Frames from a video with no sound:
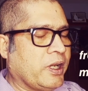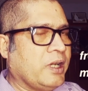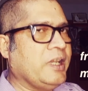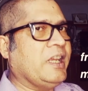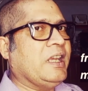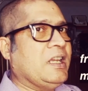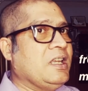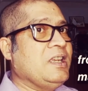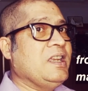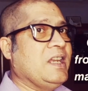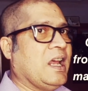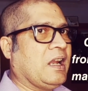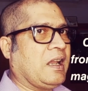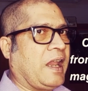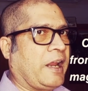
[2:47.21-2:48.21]
any
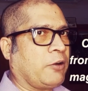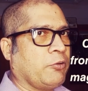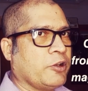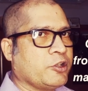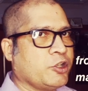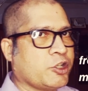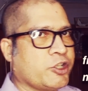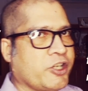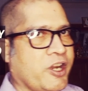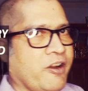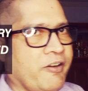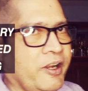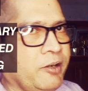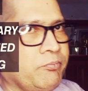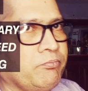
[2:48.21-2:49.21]
Indian language
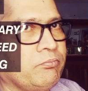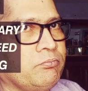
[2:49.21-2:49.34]
dictionary,